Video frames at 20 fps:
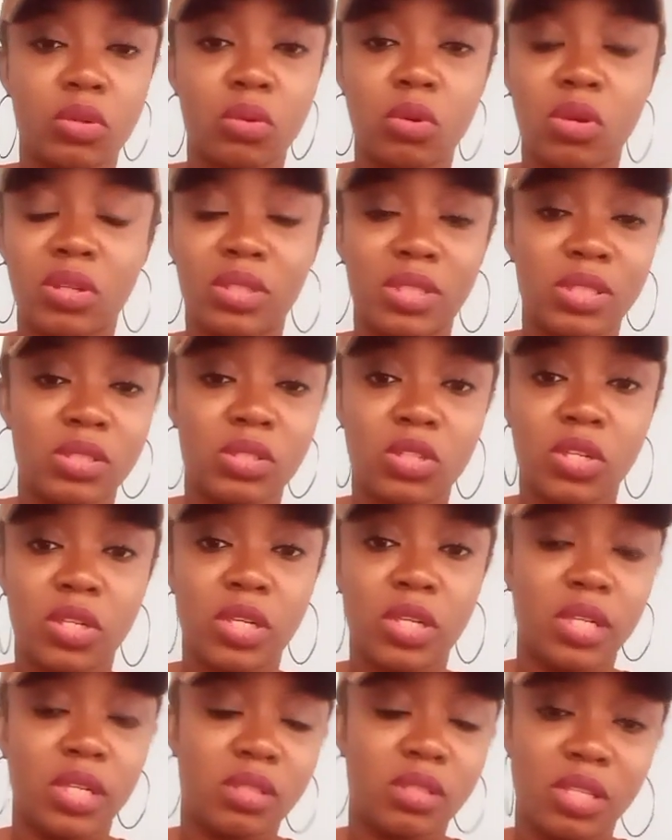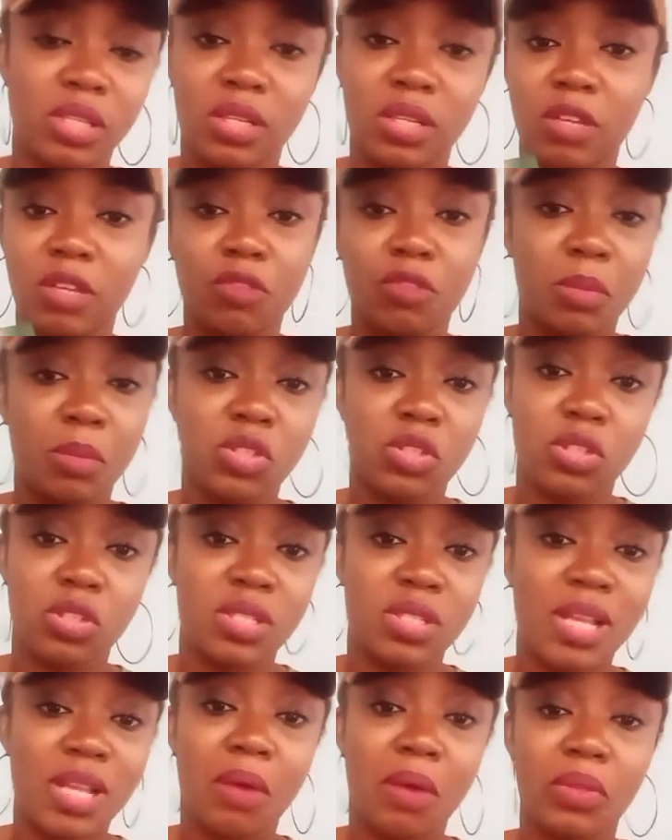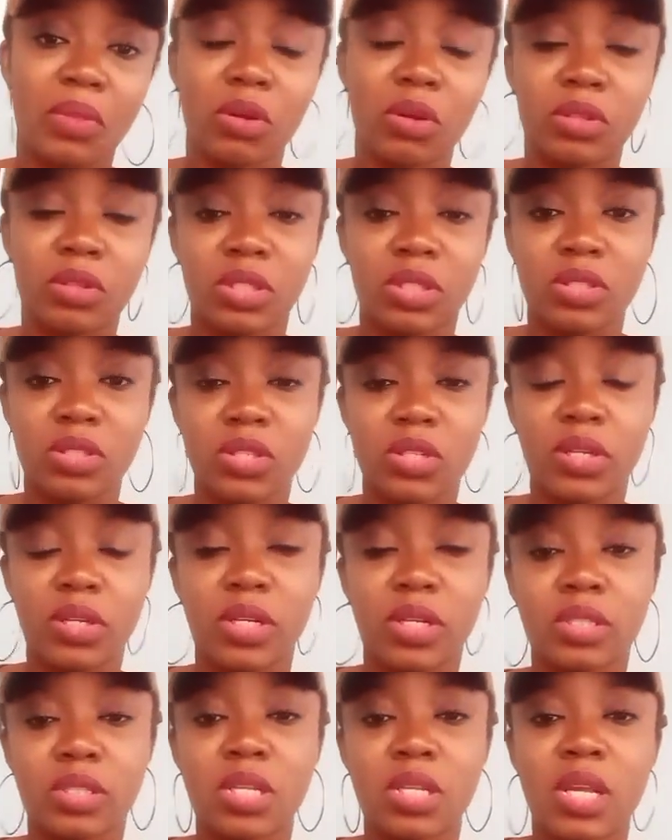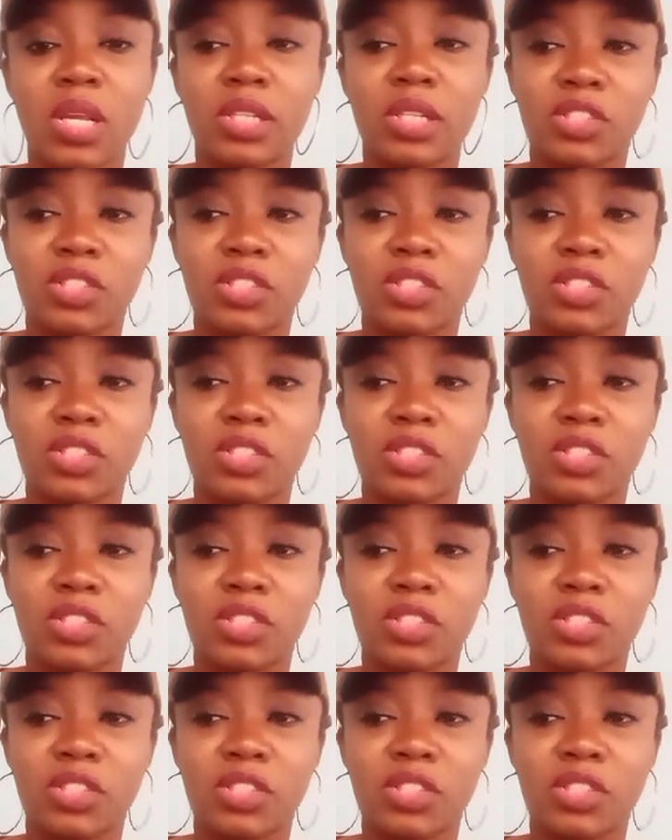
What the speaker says: on the internet. The information is out there on the internet.